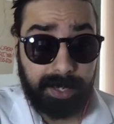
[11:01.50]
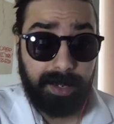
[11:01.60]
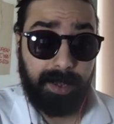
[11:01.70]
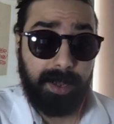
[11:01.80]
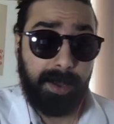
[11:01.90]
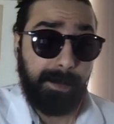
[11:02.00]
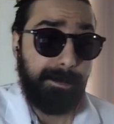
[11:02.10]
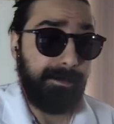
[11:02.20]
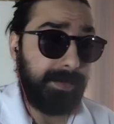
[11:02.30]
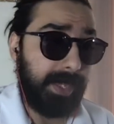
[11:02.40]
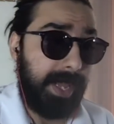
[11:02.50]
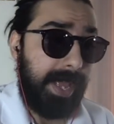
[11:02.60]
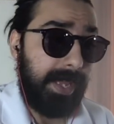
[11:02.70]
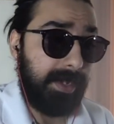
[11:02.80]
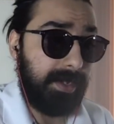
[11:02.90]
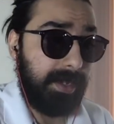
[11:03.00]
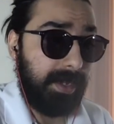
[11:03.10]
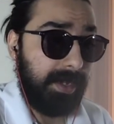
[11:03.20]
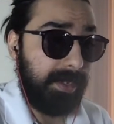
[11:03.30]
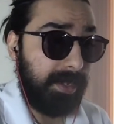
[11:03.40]
Um, and
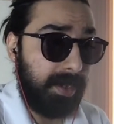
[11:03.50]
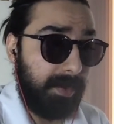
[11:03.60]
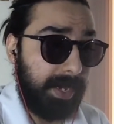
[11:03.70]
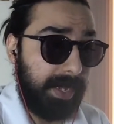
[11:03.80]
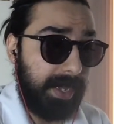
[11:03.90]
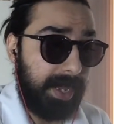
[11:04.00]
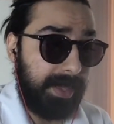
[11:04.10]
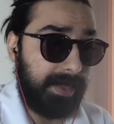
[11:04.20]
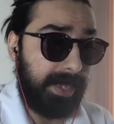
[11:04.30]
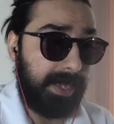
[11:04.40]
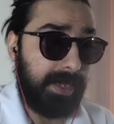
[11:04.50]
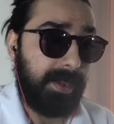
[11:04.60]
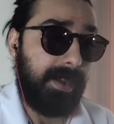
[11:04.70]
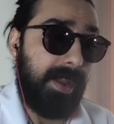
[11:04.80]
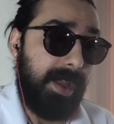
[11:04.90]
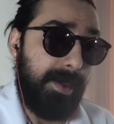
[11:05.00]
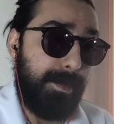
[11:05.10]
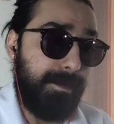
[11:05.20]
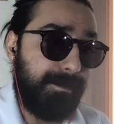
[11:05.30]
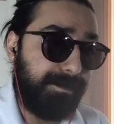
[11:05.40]
uh, you know, I, I think um,
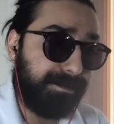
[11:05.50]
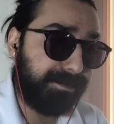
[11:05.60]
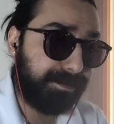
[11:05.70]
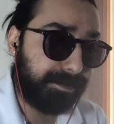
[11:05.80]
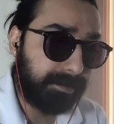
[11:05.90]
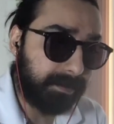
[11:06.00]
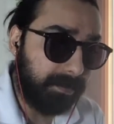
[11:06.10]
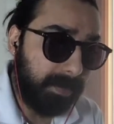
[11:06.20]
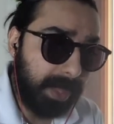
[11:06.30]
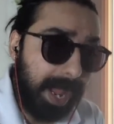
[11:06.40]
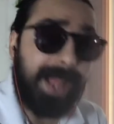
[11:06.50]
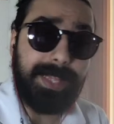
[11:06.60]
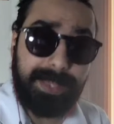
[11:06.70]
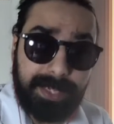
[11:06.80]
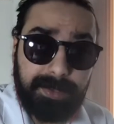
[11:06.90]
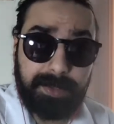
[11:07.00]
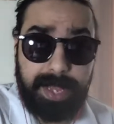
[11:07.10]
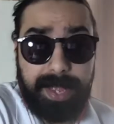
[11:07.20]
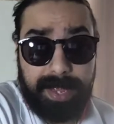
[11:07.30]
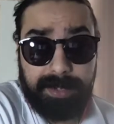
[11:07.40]
I think that's
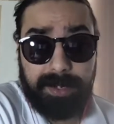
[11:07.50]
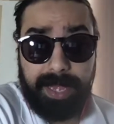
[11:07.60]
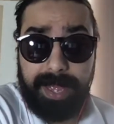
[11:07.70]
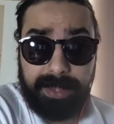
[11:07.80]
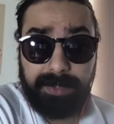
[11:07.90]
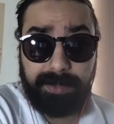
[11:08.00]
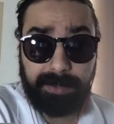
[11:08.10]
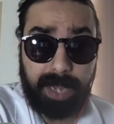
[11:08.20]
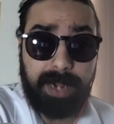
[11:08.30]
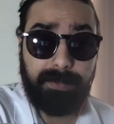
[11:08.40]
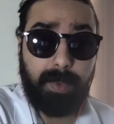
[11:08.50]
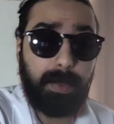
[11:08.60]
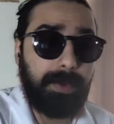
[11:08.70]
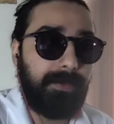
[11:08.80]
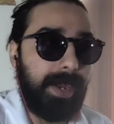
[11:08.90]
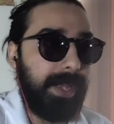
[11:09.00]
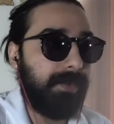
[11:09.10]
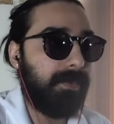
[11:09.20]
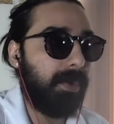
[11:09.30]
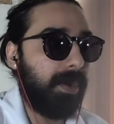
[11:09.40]
and and this is kind of what we're fighting
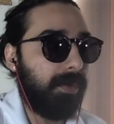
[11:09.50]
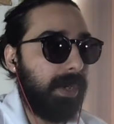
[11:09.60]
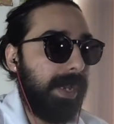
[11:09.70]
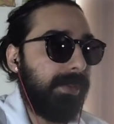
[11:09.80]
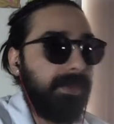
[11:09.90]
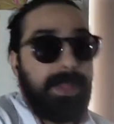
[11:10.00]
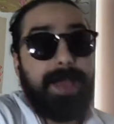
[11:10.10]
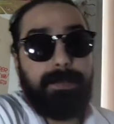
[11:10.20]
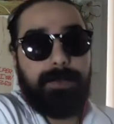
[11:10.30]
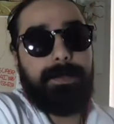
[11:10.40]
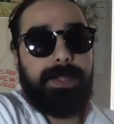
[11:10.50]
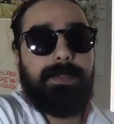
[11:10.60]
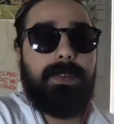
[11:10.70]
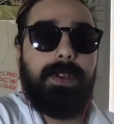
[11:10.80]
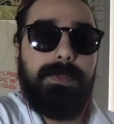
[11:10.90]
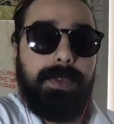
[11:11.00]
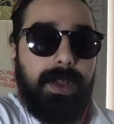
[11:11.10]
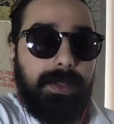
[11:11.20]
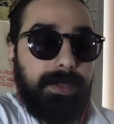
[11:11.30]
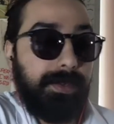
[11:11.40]
for, right? So that movement still goes
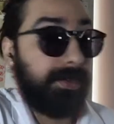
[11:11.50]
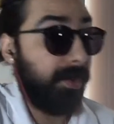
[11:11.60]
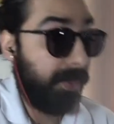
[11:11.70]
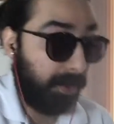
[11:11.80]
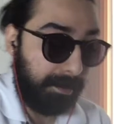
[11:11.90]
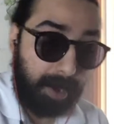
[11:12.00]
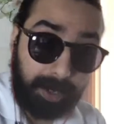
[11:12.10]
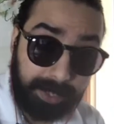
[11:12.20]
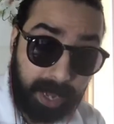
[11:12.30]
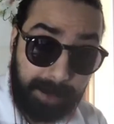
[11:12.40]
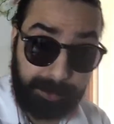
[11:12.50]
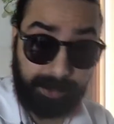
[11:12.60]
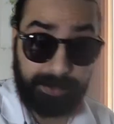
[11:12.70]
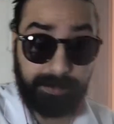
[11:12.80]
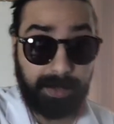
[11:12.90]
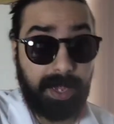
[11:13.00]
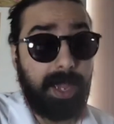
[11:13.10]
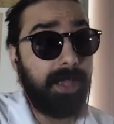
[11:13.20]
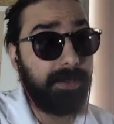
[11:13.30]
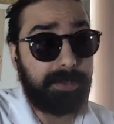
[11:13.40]
on. There's still third party options.
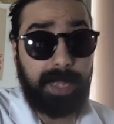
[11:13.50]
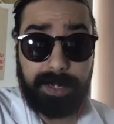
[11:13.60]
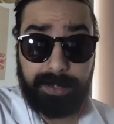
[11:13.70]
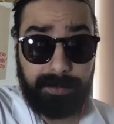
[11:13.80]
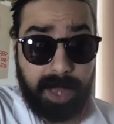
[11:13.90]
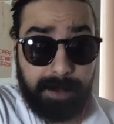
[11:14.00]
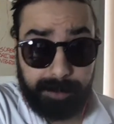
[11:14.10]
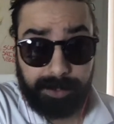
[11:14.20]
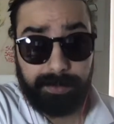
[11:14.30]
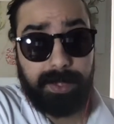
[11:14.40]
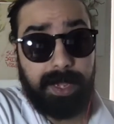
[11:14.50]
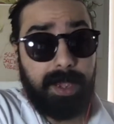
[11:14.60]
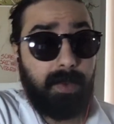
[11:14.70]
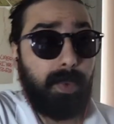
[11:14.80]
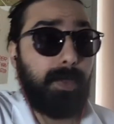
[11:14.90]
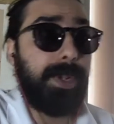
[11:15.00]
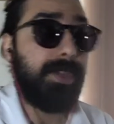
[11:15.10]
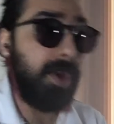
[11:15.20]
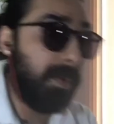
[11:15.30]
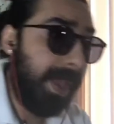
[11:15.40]
There's a lot of different options where we
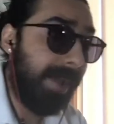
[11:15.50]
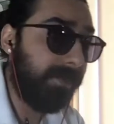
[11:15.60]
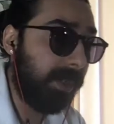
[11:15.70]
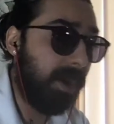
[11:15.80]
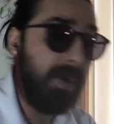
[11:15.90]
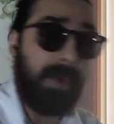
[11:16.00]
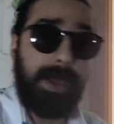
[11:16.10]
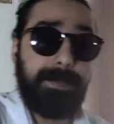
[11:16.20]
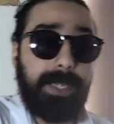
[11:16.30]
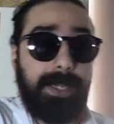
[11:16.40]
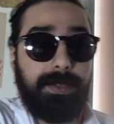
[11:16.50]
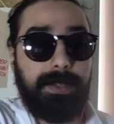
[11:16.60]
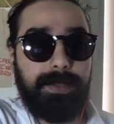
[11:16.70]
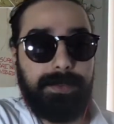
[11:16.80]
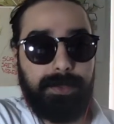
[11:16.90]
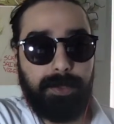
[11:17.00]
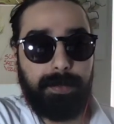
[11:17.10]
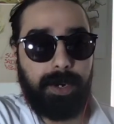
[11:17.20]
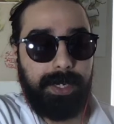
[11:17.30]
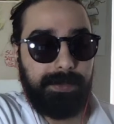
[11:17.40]
don't have to co-opt into this two
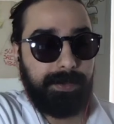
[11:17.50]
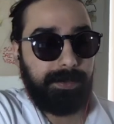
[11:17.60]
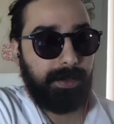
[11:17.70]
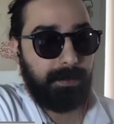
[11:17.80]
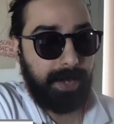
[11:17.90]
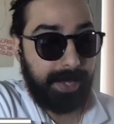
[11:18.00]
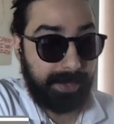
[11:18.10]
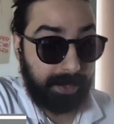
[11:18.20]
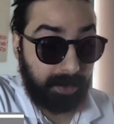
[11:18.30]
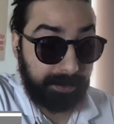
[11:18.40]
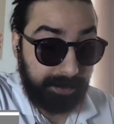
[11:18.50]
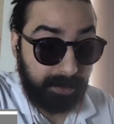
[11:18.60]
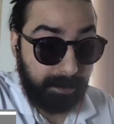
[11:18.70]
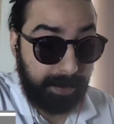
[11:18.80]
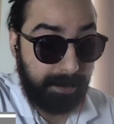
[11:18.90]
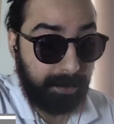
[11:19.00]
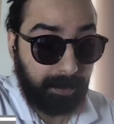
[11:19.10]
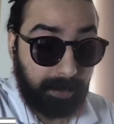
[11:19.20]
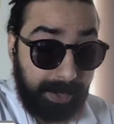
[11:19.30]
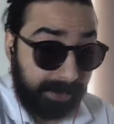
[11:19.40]
party system. And there are still
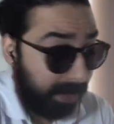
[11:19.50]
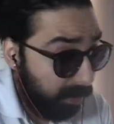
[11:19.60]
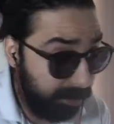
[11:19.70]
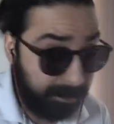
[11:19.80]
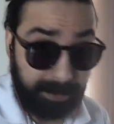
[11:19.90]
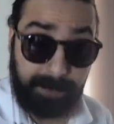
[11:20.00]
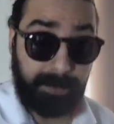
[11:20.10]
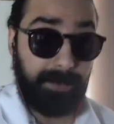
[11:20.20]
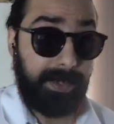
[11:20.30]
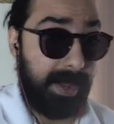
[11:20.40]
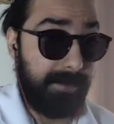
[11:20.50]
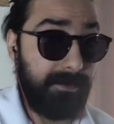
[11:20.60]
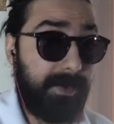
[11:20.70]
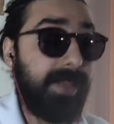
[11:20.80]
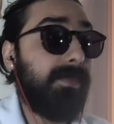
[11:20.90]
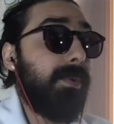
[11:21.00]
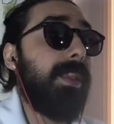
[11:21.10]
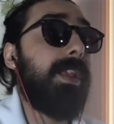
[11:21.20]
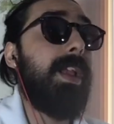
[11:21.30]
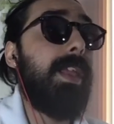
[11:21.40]
people, intelligent people that I'm friends with
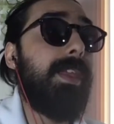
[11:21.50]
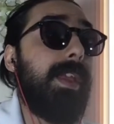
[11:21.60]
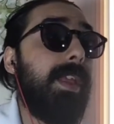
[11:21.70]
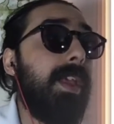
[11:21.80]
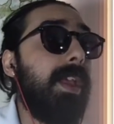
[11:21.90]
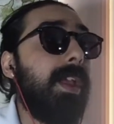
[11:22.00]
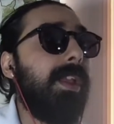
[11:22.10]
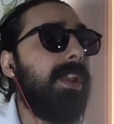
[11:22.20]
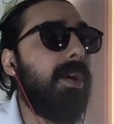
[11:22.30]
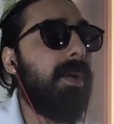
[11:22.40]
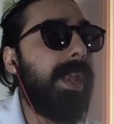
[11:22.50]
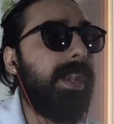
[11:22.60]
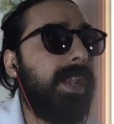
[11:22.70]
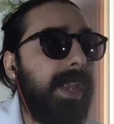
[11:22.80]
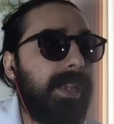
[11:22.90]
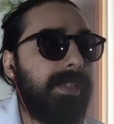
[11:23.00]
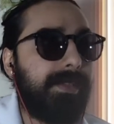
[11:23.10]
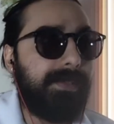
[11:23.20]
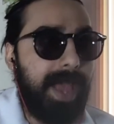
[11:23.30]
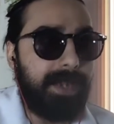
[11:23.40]
that that you know, and it and it
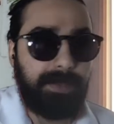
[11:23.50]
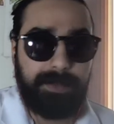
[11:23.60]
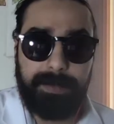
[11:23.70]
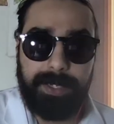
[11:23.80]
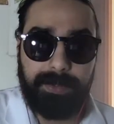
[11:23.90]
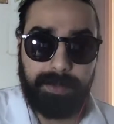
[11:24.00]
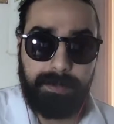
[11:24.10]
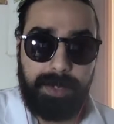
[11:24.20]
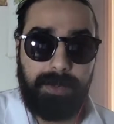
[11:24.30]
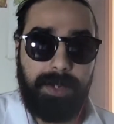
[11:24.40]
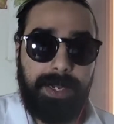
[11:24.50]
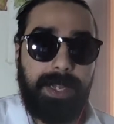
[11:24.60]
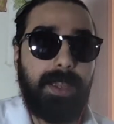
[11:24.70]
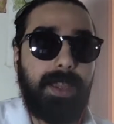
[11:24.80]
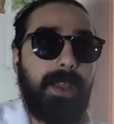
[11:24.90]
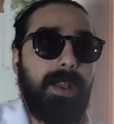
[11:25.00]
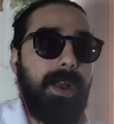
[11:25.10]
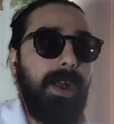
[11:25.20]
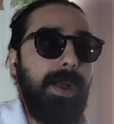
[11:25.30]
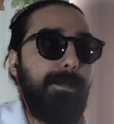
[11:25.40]
saddens me to some degree
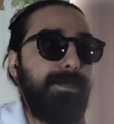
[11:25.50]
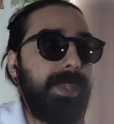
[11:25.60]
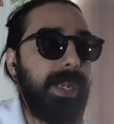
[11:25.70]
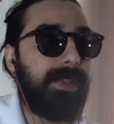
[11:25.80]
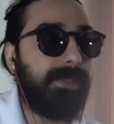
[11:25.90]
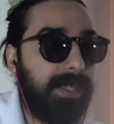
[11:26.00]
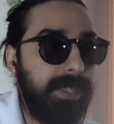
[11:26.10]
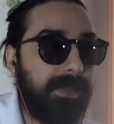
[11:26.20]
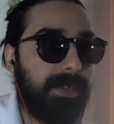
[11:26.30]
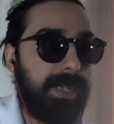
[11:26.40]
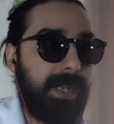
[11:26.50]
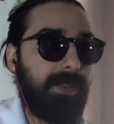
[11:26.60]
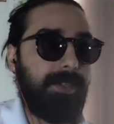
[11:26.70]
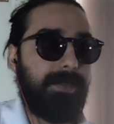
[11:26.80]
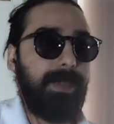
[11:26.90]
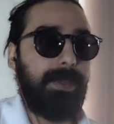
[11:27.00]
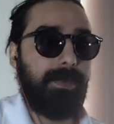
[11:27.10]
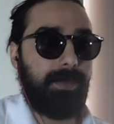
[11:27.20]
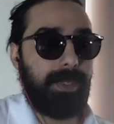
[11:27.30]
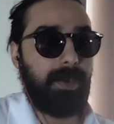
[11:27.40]
um, that I see these intelligent
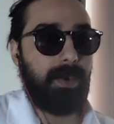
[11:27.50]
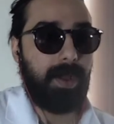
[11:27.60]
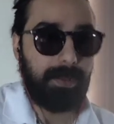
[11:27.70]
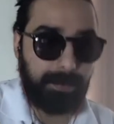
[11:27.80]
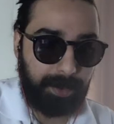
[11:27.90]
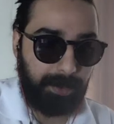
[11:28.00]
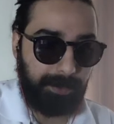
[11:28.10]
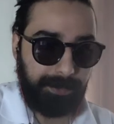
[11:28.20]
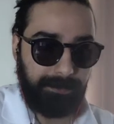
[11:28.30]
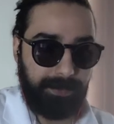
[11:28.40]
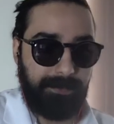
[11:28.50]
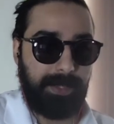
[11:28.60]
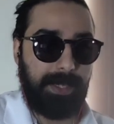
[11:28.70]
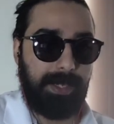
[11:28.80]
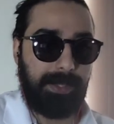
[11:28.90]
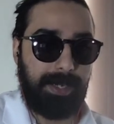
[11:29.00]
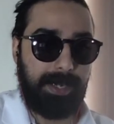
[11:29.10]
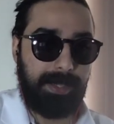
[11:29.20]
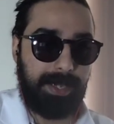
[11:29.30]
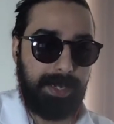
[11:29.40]
people that are on the pulse of everything that
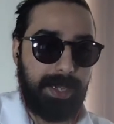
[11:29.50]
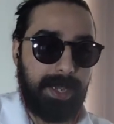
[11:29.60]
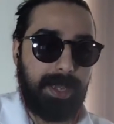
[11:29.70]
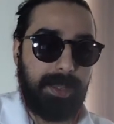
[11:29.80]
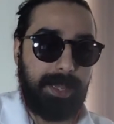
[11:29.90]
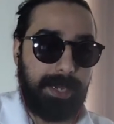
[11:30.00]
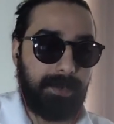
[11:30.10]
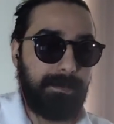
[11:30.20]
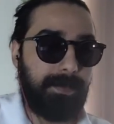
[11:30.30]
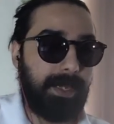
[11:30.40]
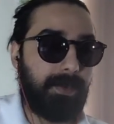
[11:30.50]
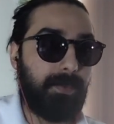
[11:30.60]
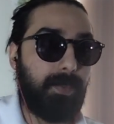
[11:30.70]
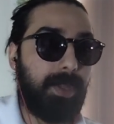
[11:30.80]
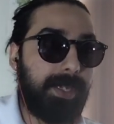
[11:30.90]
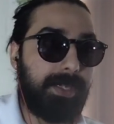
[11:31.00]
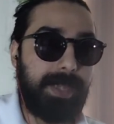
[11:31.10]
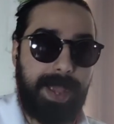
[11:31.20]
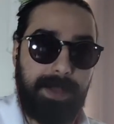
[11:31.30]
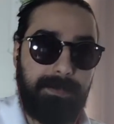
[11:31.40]
that that are that are willing to
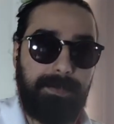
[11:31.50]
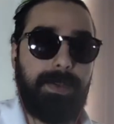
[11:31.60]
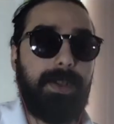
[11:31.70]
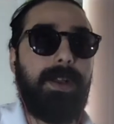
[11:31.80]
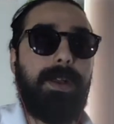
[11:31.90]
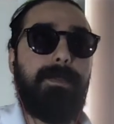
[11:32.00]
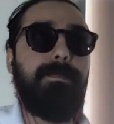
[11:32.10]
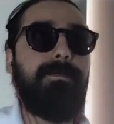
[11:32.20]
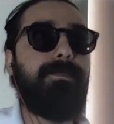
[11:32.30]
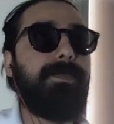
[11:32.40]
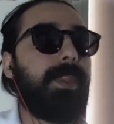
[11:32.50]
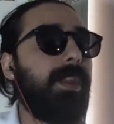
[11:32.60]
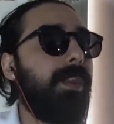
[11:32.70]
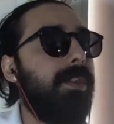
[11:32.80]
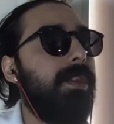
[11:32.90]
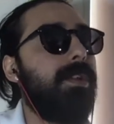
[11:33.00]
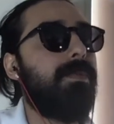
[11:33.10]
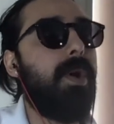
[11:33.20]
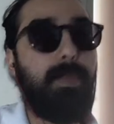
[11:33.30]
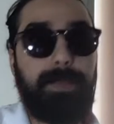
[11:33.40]
have um, you know
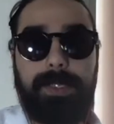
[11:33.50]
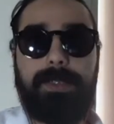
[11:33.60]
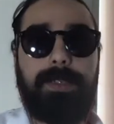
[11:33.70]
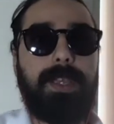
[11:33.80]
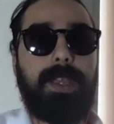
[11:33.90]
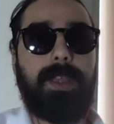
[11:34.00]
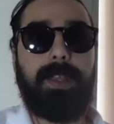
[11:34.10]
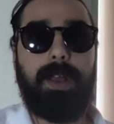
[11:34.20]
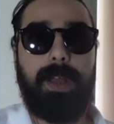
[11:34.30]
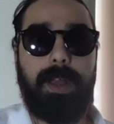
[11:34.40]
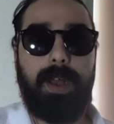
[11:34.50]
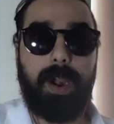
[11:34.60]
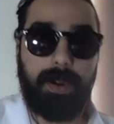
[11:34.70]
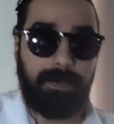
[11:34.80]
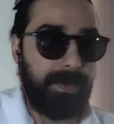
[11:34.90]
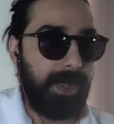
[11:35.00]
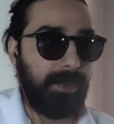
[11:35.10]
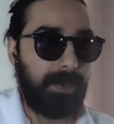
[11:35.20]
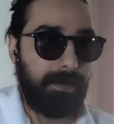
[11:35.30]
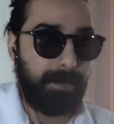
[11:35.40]
open uh,
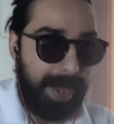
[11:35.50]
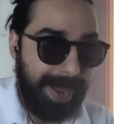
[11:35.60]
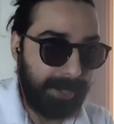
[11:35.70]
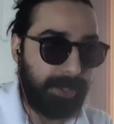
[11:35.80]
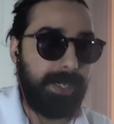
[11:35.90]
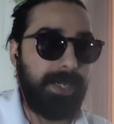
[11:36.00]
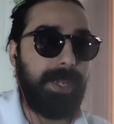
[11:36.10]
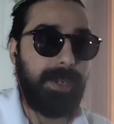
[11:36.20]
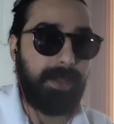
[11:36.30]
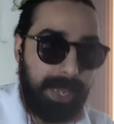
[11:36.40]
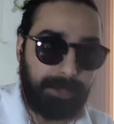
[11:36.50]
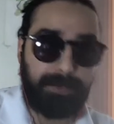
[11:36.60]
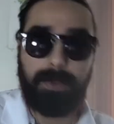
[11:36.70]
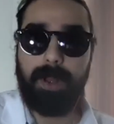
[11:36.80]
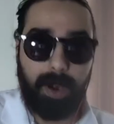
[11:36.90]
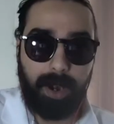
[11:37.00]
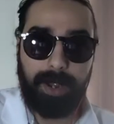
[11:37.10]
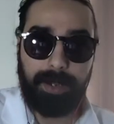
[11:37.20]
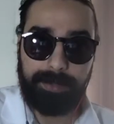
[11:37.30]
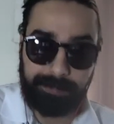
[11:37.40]
heartfelt, compassionate, intellectual
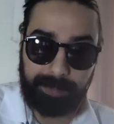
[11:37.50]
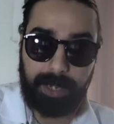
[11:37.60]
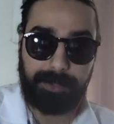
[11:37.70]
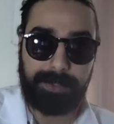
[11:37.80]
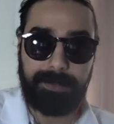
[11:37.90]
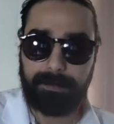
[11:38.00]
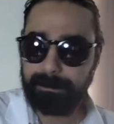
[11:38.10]
uh, discussions